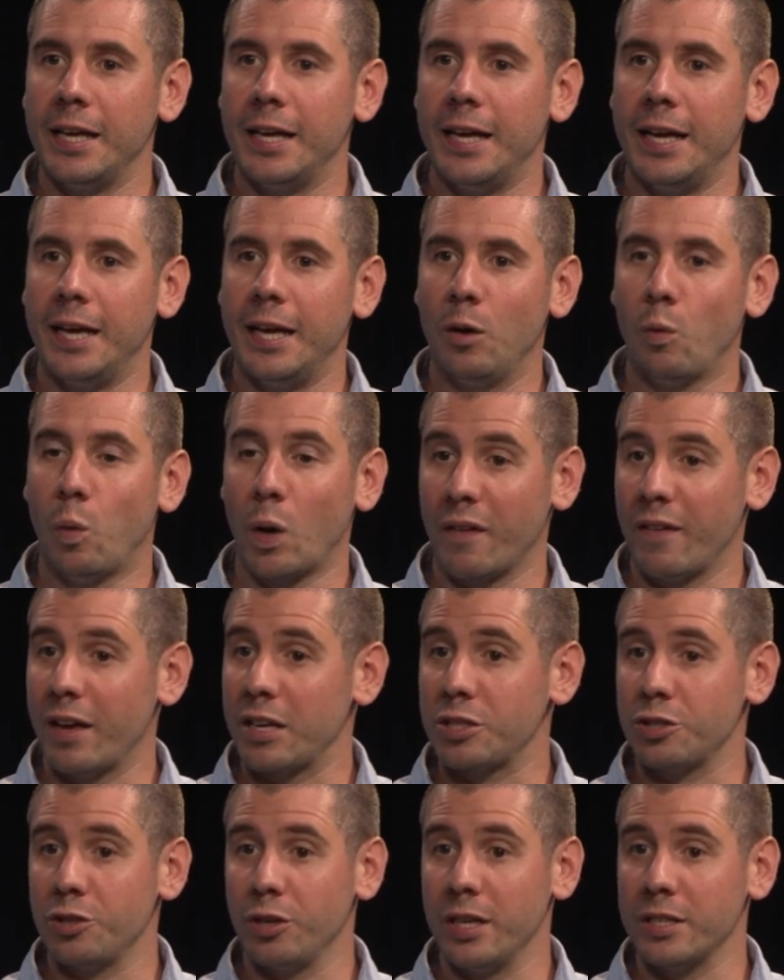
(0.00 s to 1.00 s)
One of our
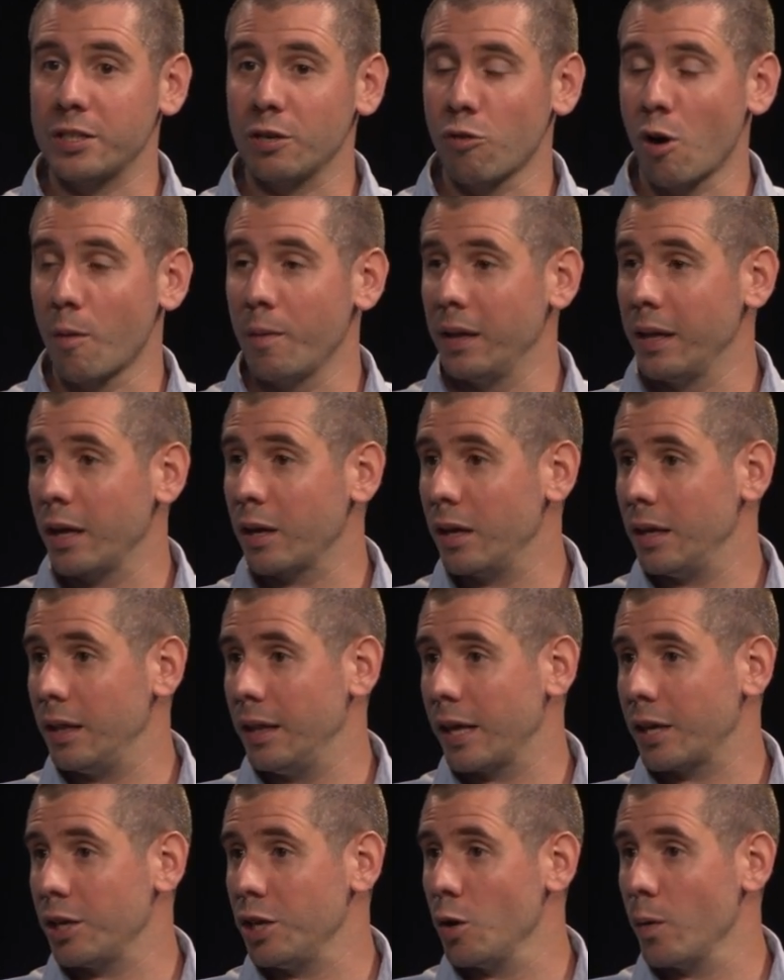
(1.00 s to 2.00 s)
students, Robert
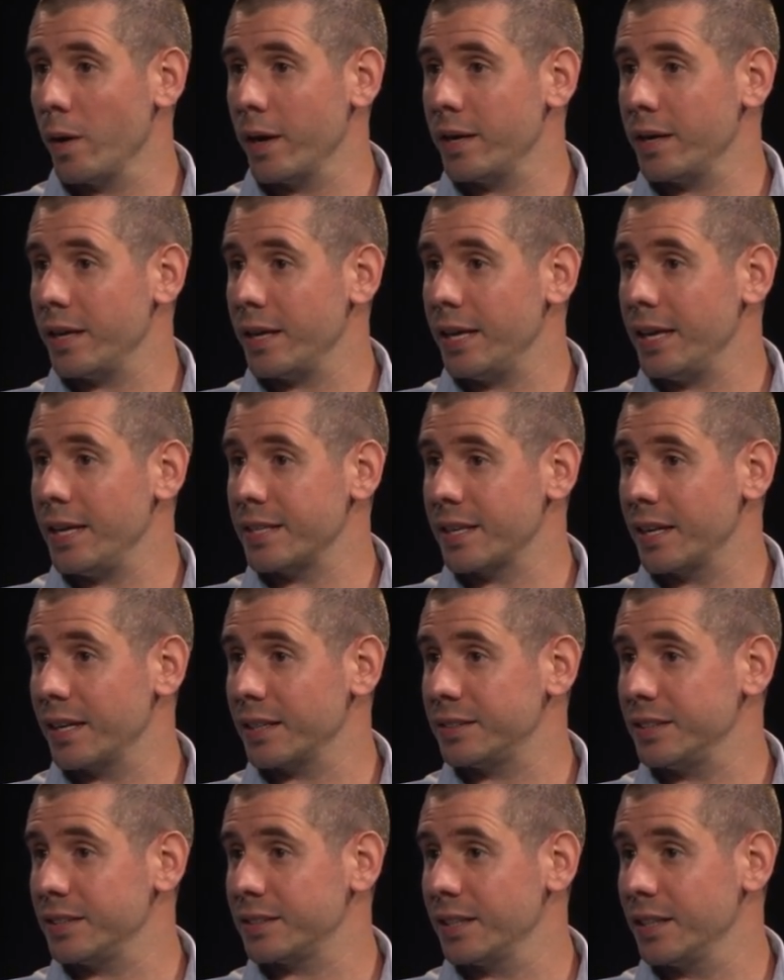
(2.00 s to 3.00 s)
Leguen, he's an
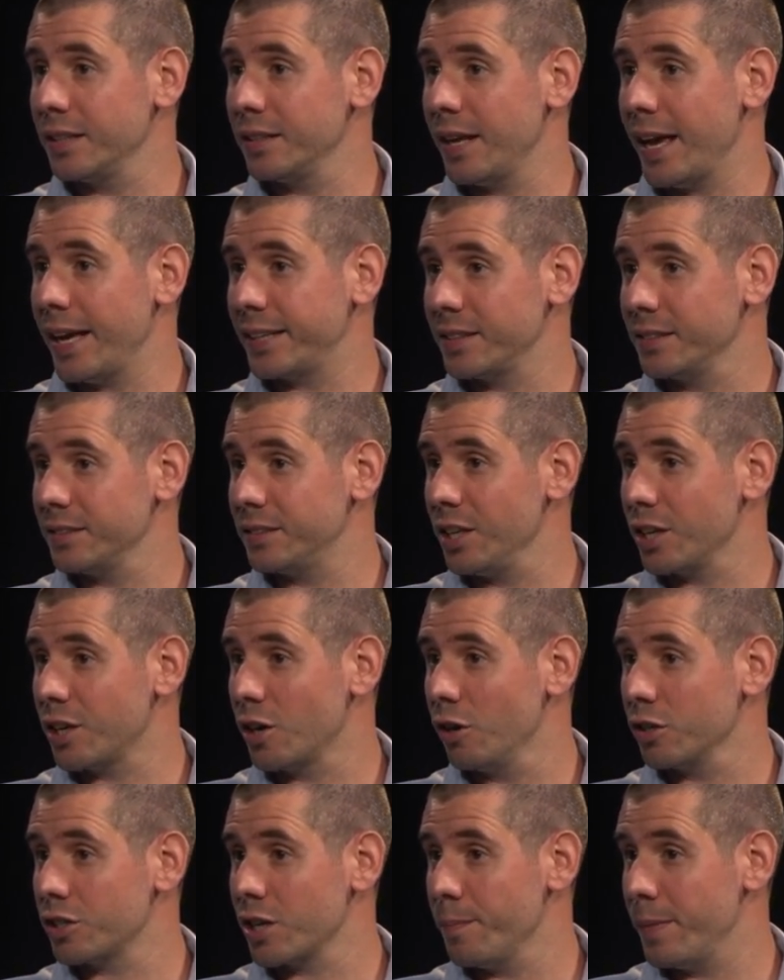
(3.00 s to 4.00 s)
assistant SNC
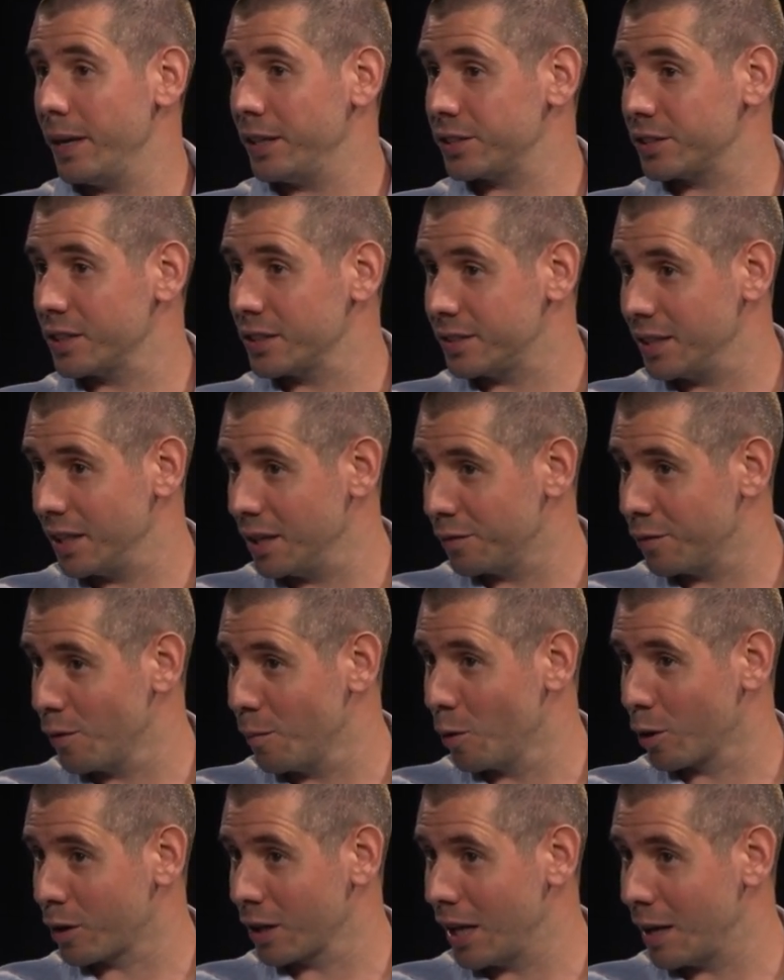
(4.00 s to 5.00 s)
coach at Manchester City
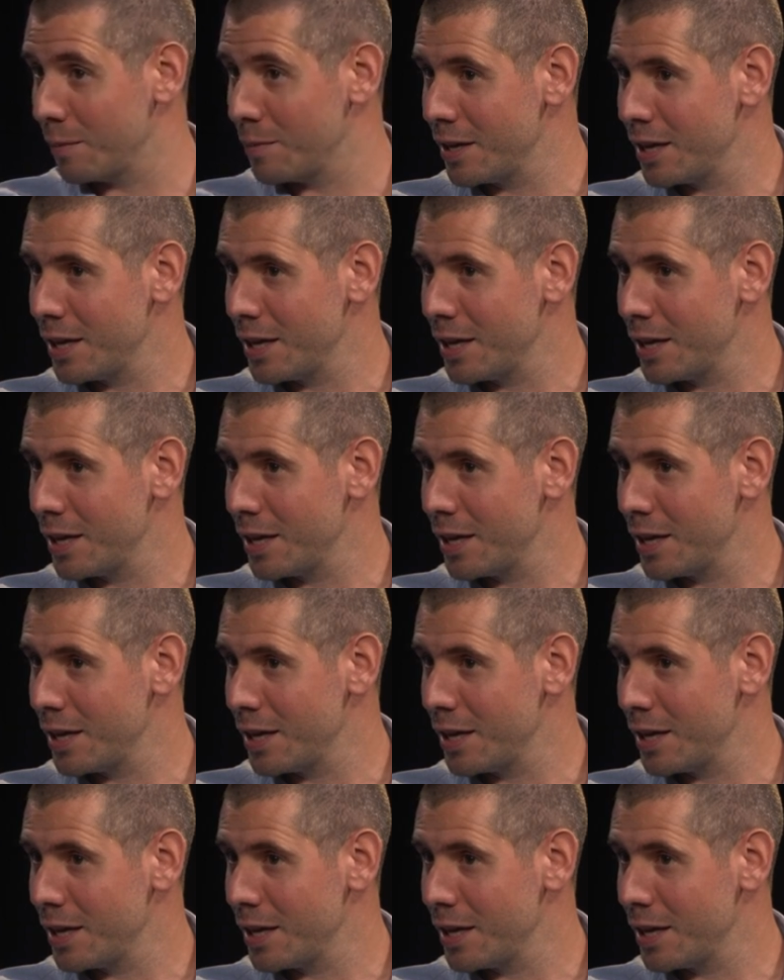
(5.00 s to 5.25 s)
Football Club.